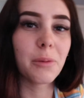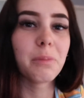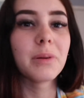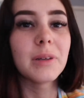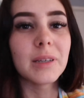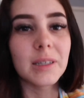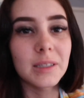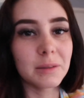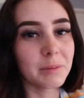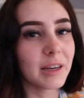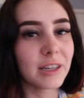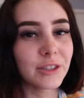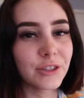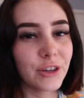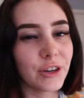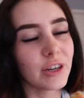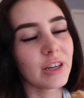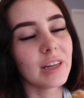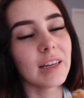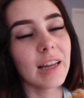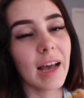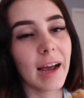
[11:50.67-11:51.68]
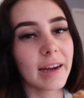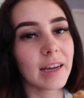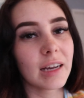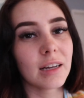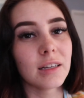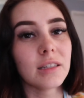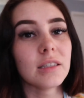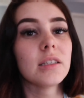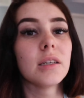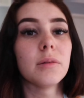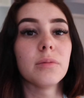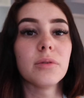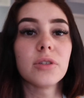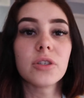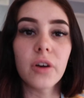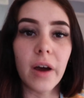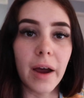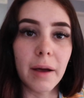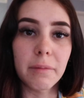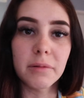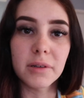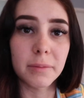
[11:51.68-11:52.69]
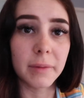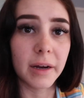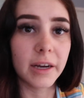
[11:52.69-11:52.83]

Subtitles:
Please make sure you like and subscribe to